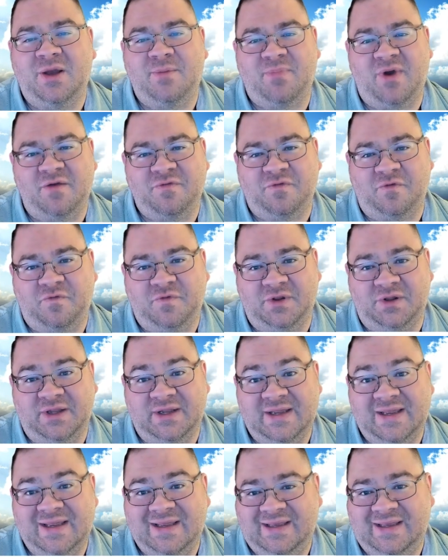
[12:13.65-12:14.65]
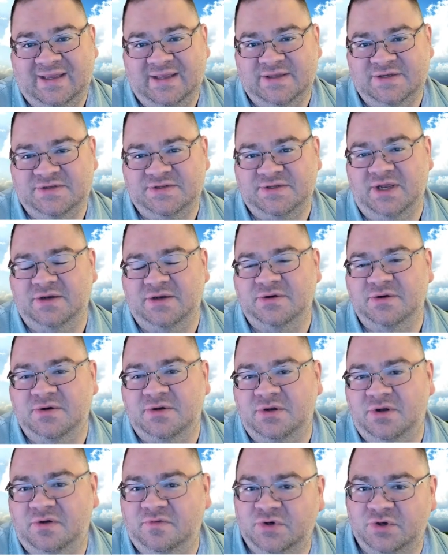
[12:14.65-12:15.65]
by fulfilling his
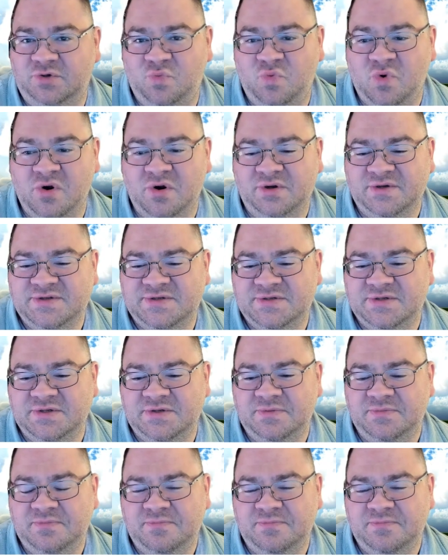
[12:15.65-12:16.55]
standard of good works.